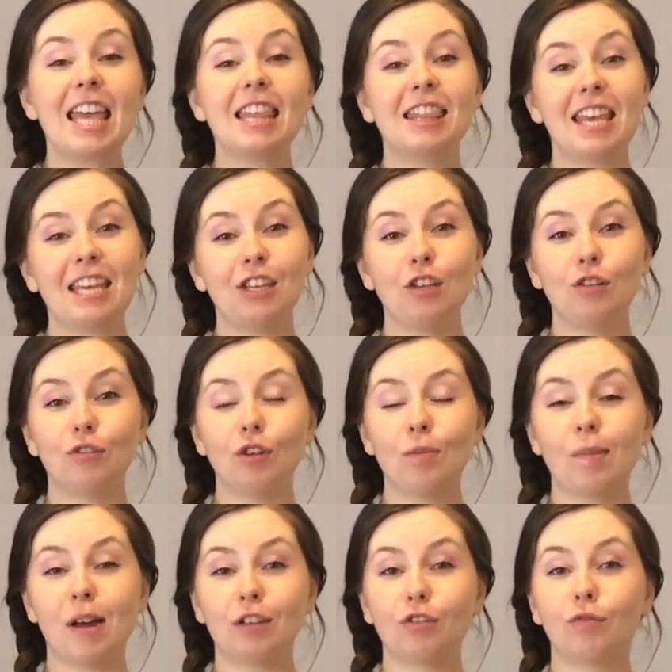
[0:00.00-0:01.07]
Thank you so
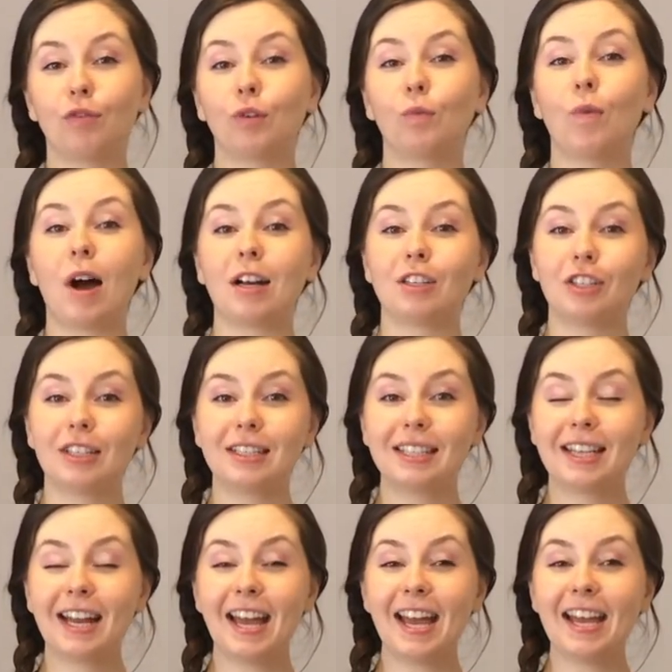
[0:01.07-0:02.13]
much for watching
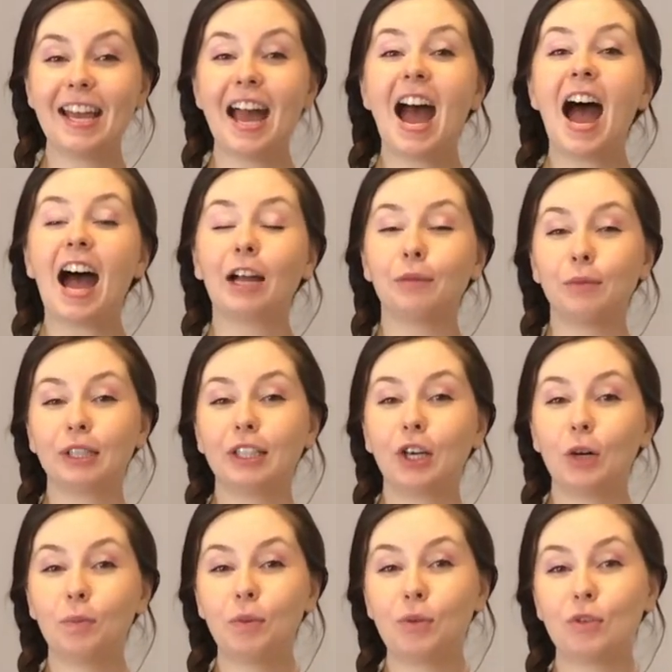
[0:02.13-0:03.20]
today. I really
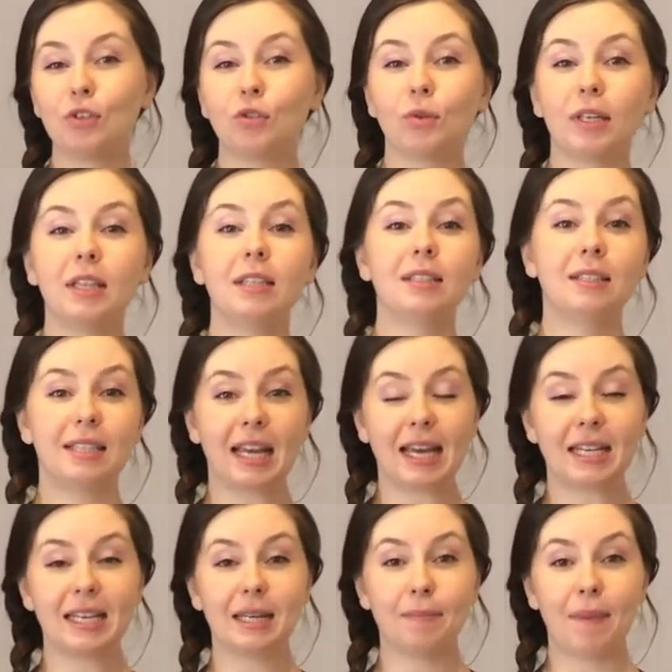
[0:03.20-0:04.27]
hope you enjoyed the
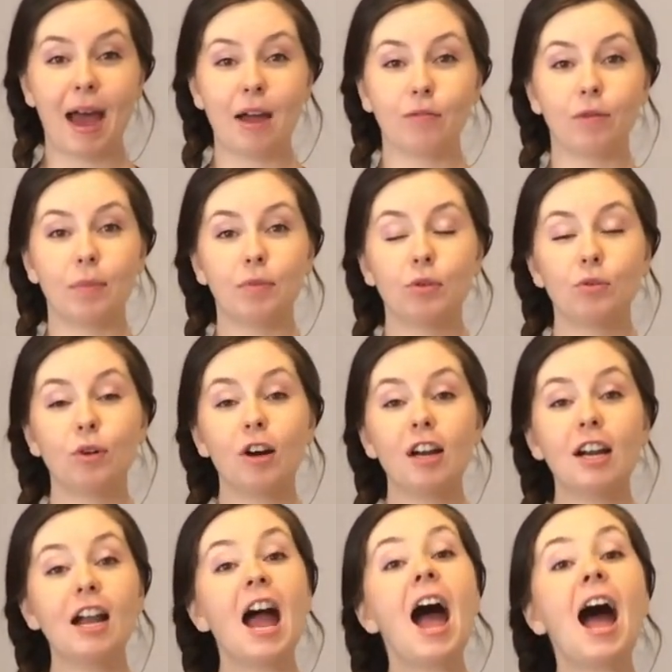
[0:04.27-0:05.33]
standing mat
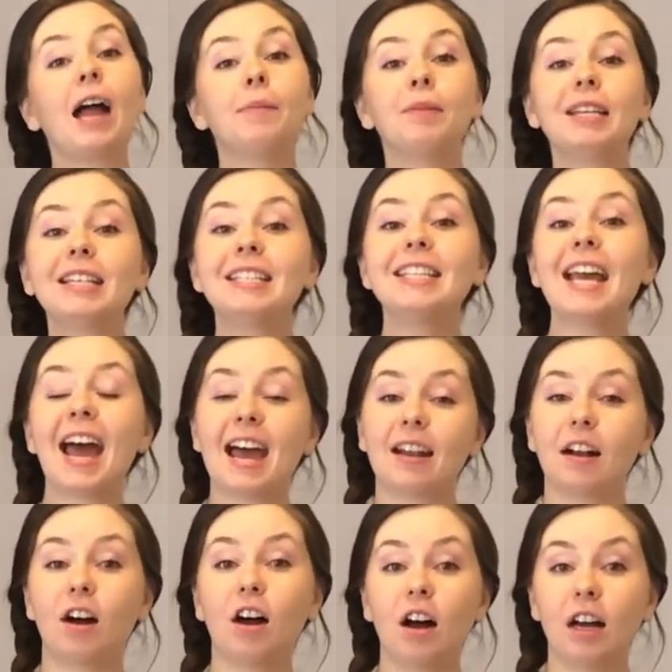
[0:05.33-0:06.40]
repertoire. I plan to add
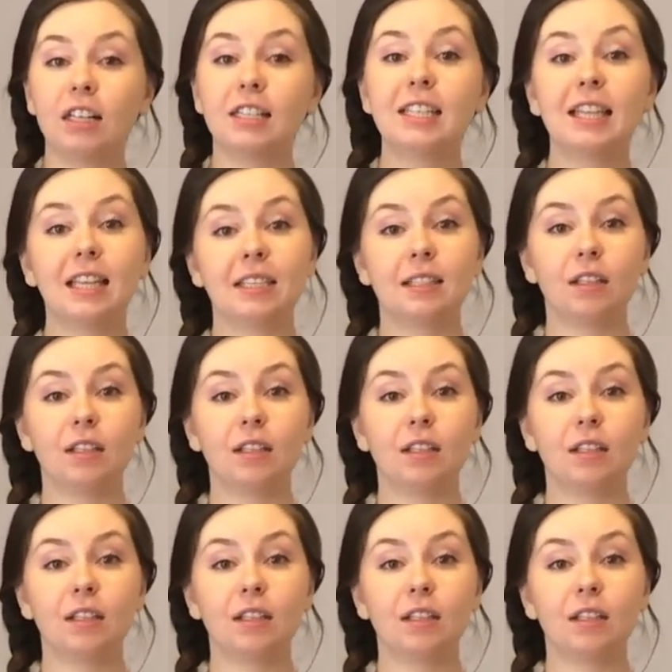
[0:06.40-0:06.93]
on to this